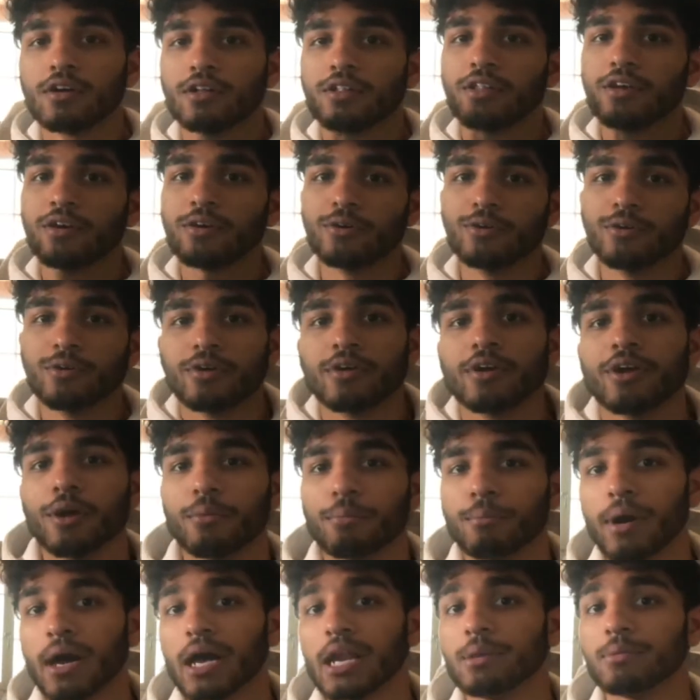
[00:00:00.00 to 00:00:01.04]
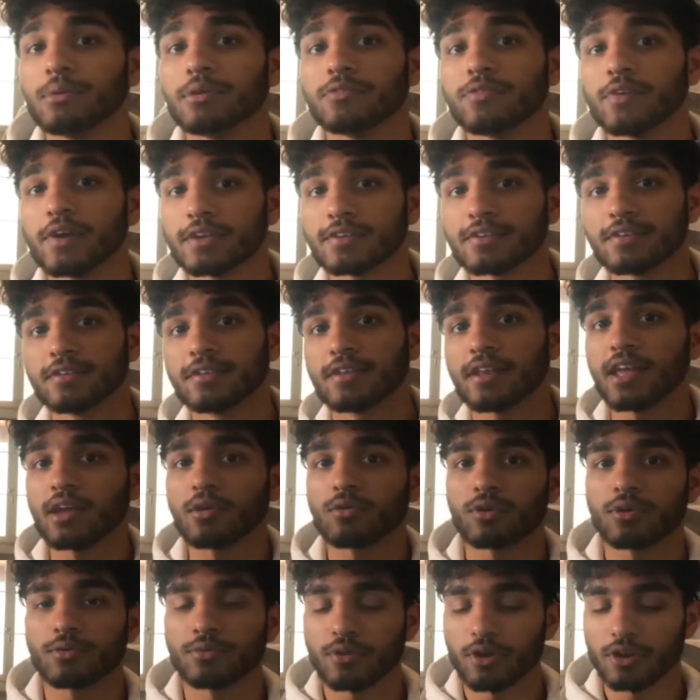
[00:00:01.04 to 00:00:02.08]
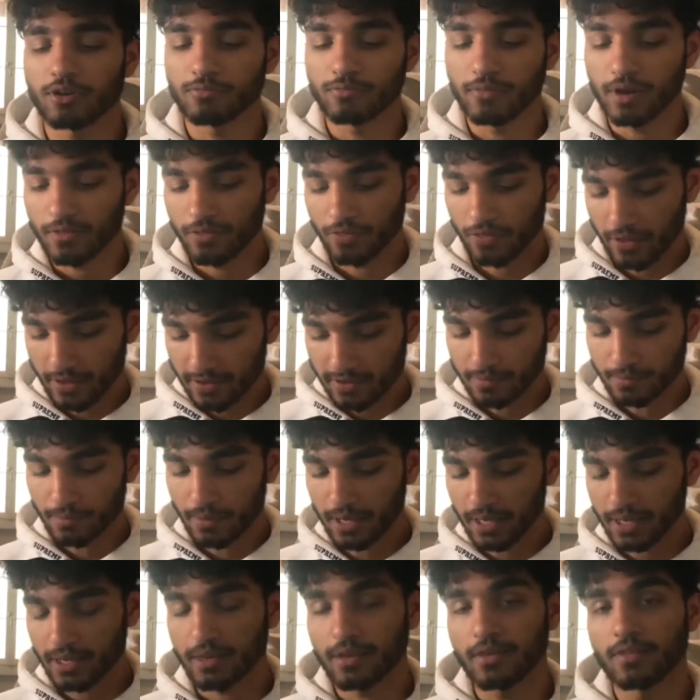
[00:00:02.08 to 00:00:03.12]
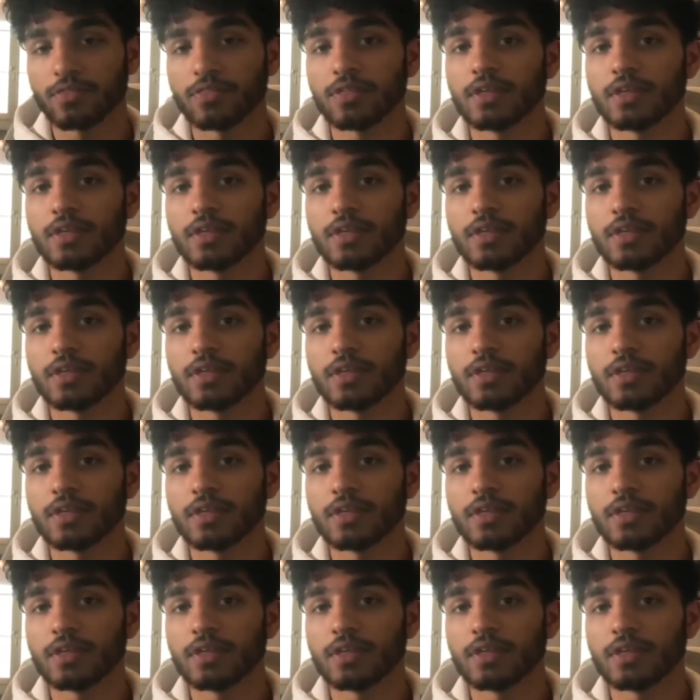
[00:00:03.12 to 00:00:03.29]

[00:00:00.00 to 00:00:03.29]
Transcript: Hello, my name is Vix, and today we're going to be talking about this mic,